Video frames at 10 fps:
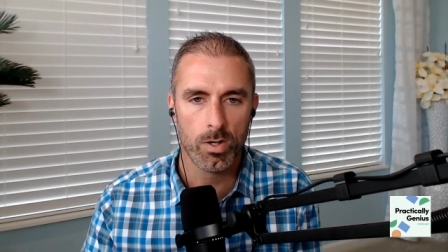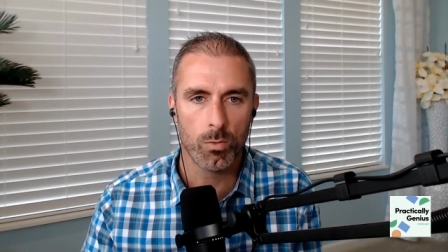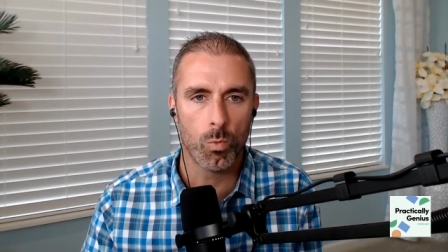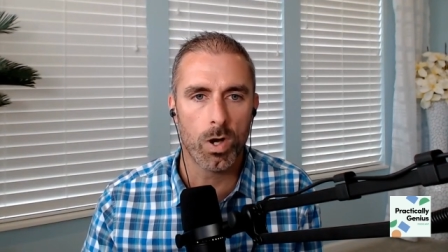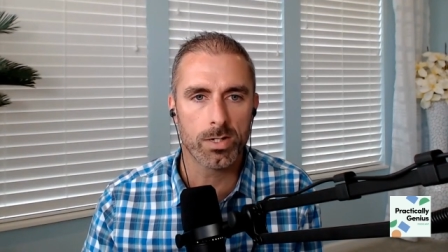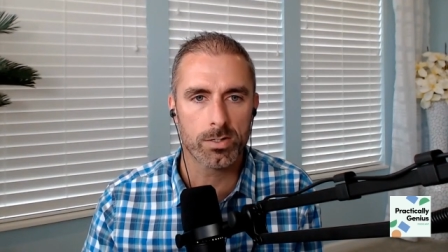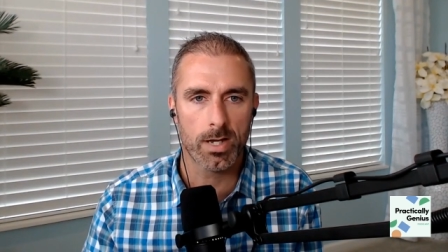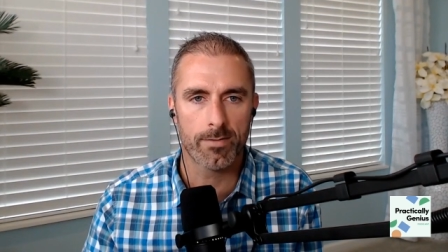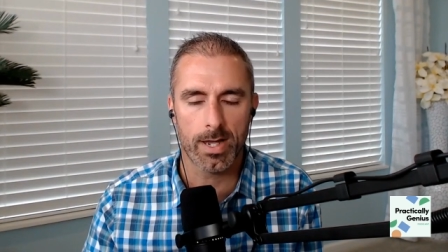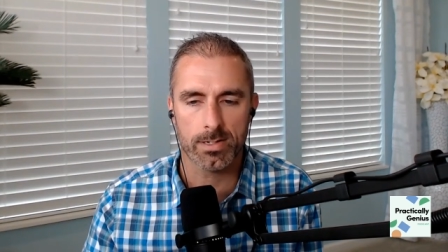want to
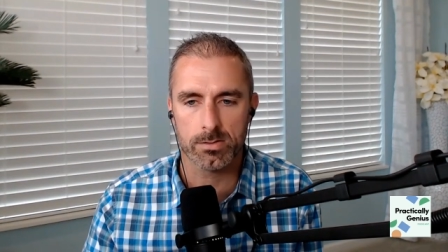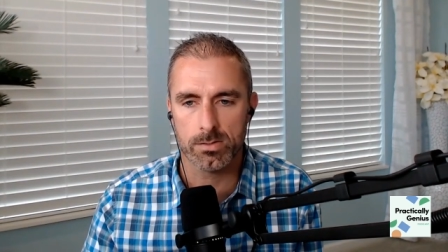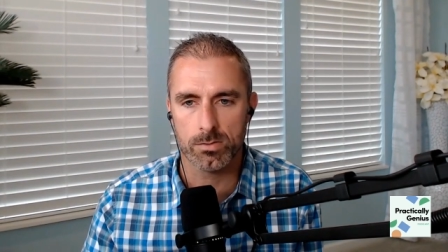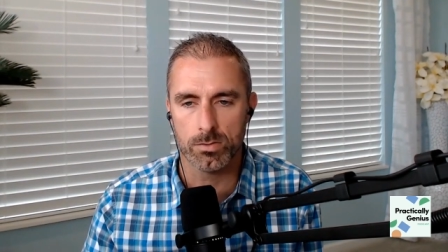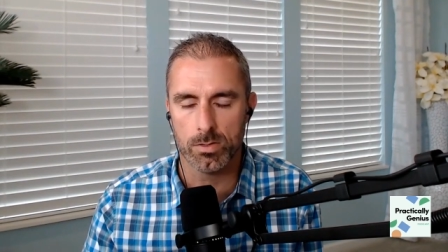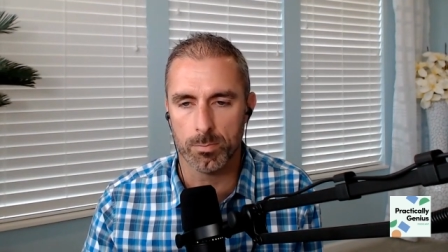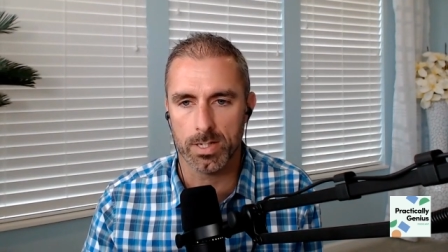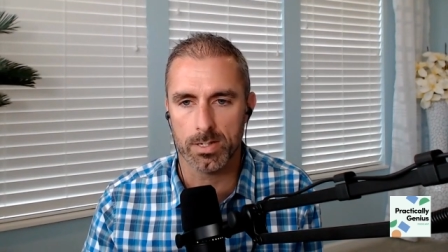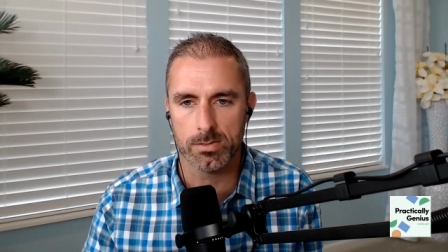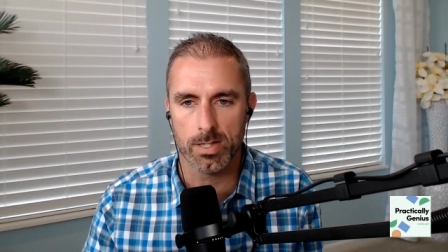have access to them
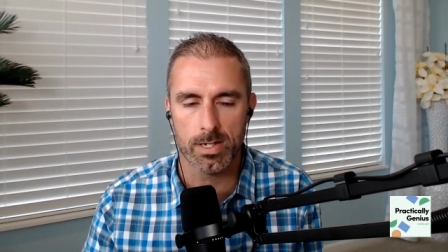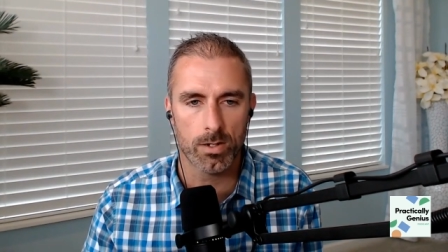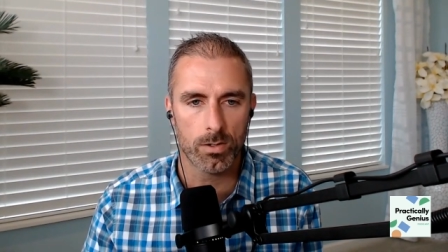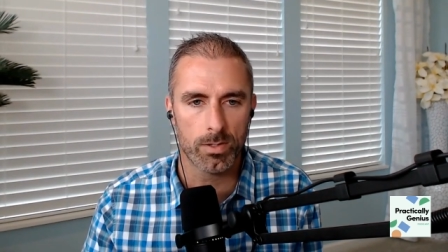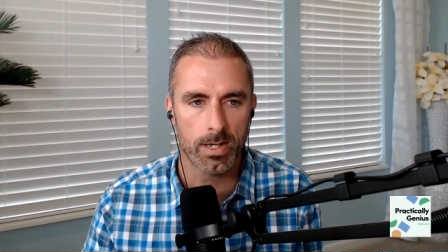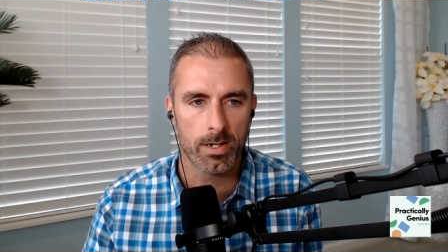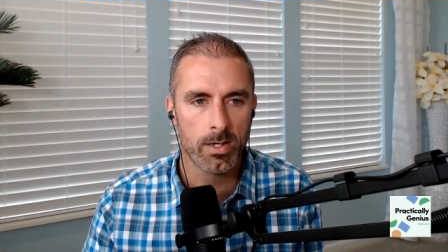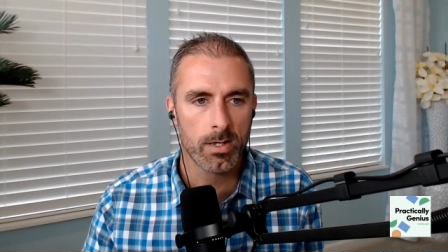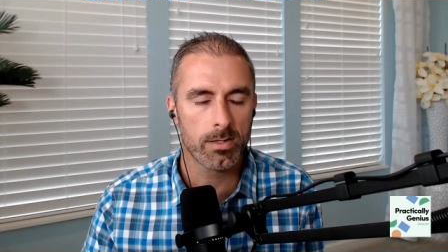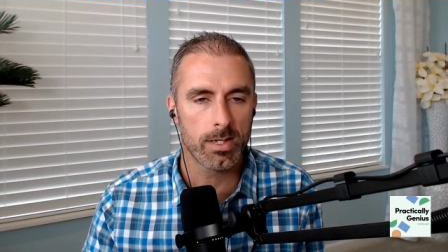because they know that
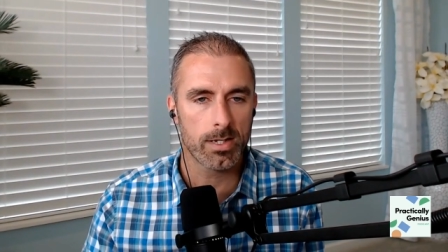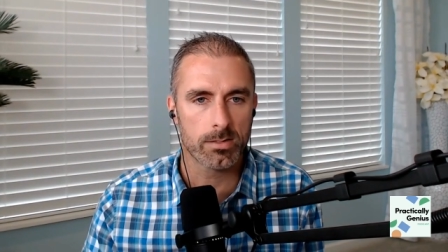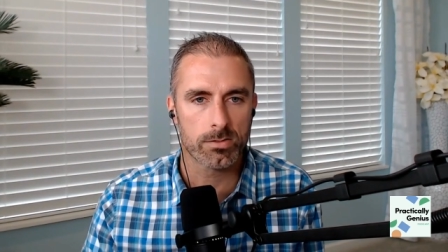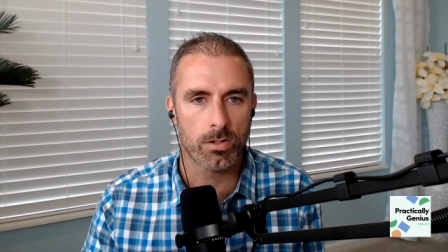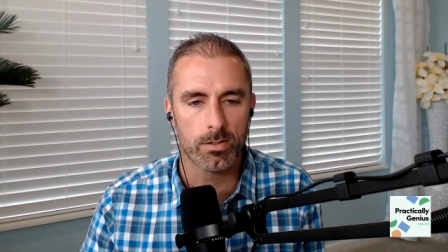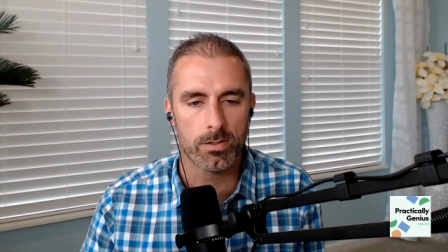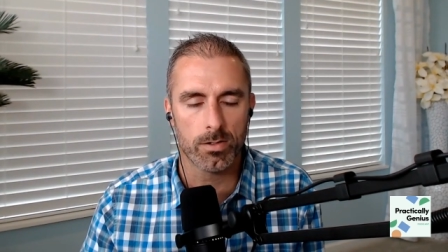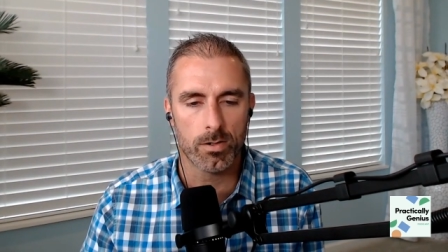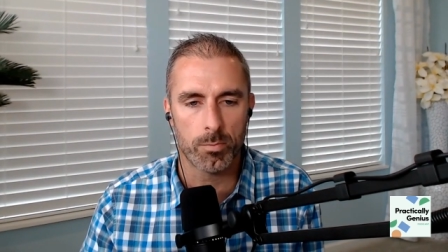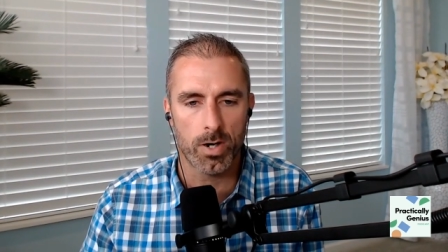they can solve
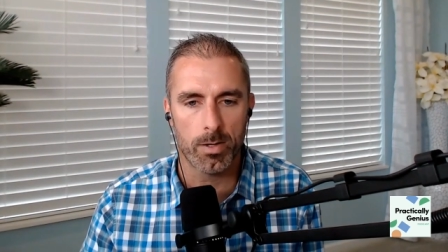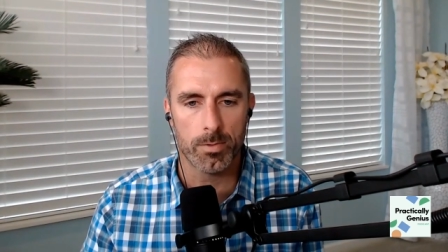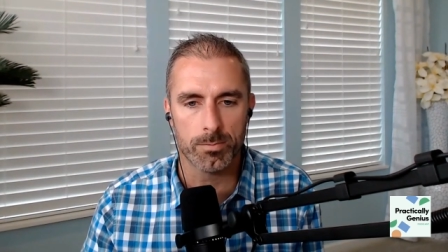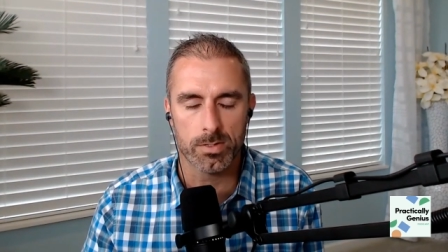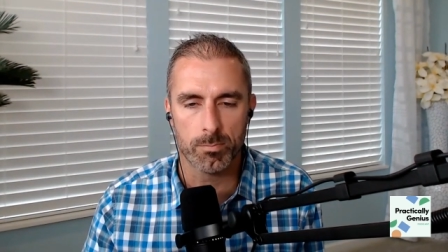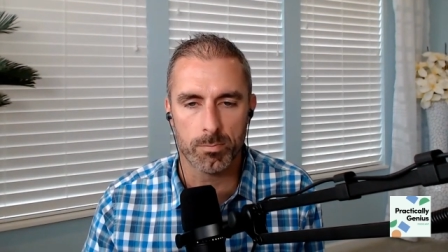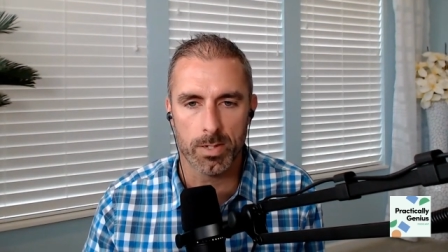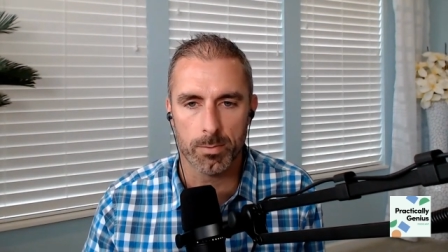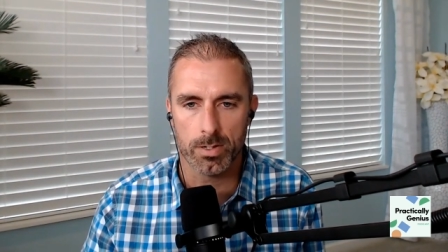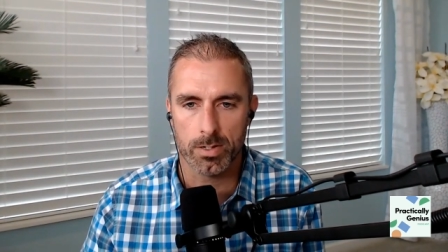their own problems and be
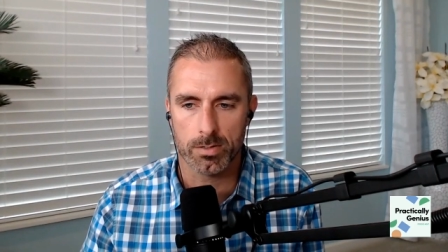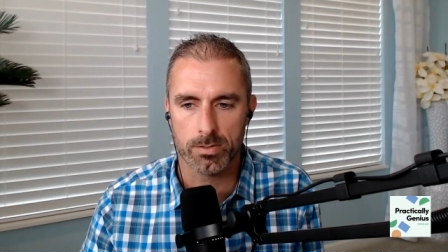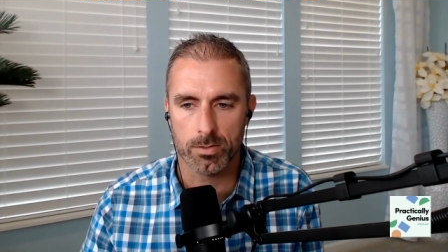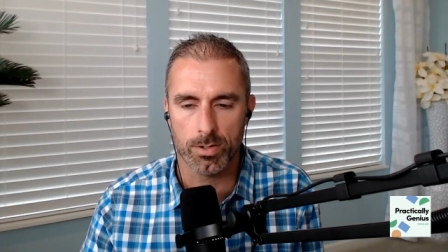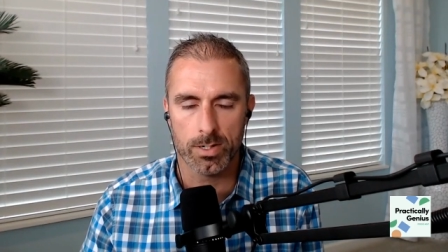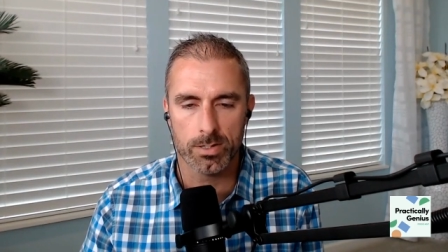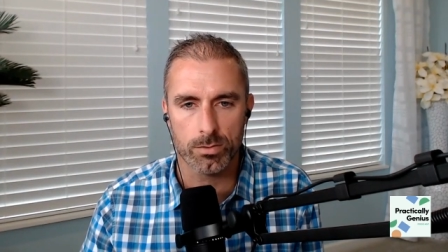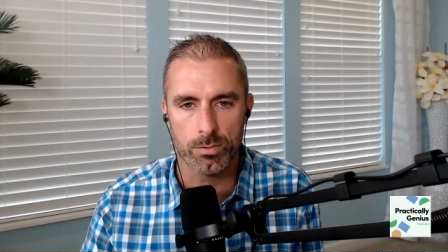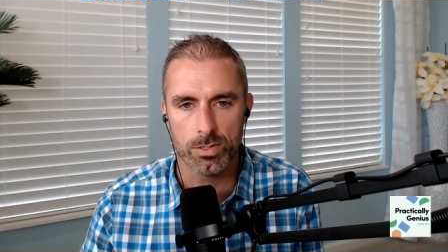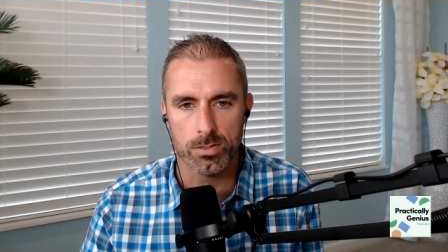able to create
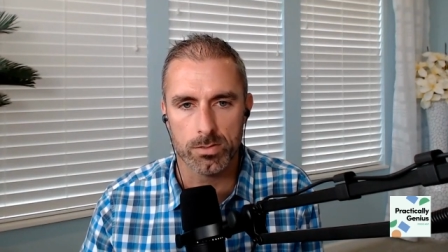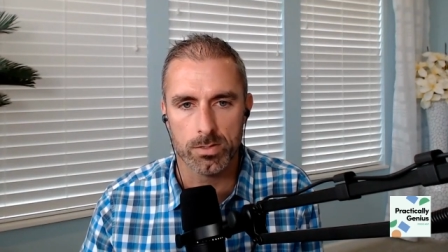solutions